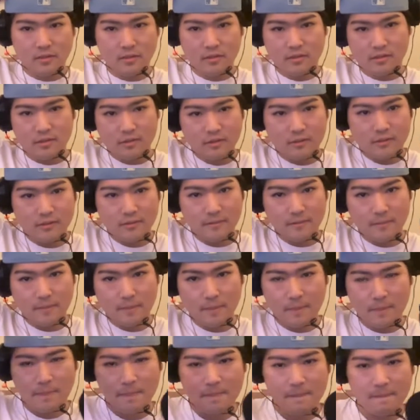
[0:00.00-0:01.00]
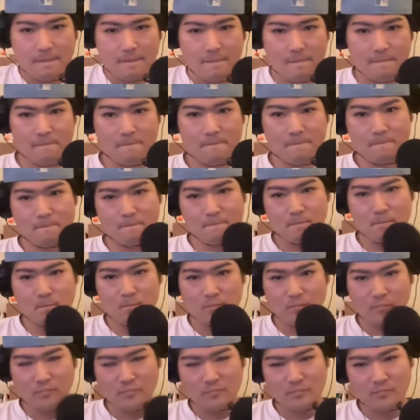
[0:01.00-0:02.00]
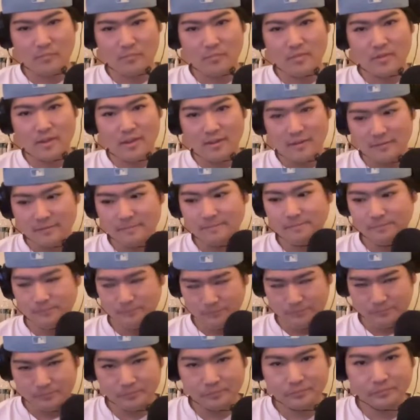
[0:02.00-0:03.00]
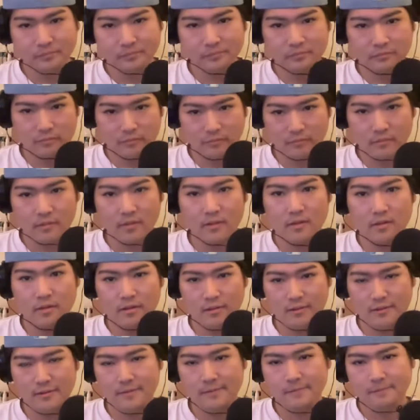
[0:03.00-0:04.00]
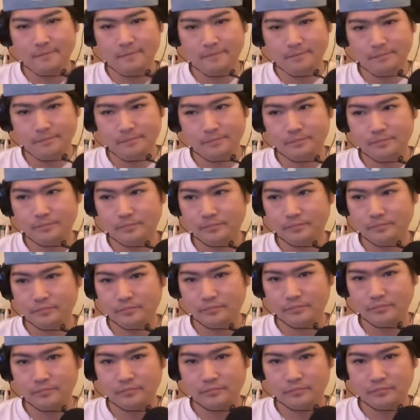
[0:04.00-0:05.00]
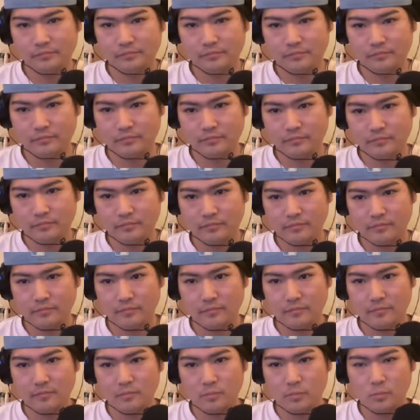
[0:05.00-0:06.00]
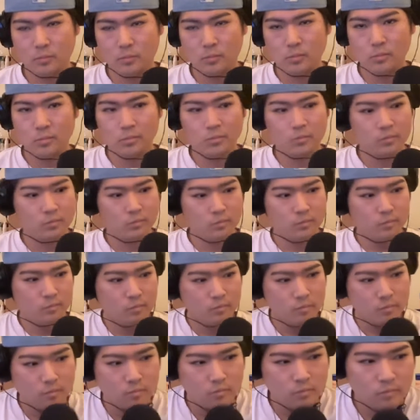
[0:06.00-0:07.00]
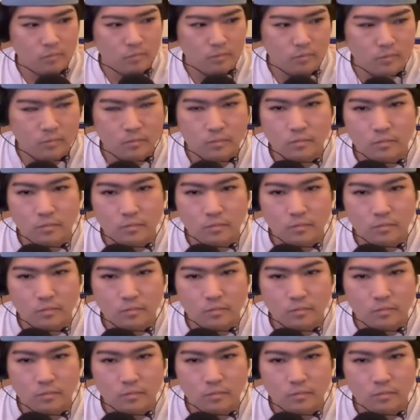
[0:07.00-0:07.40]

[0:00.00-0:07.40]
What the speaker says: (silent)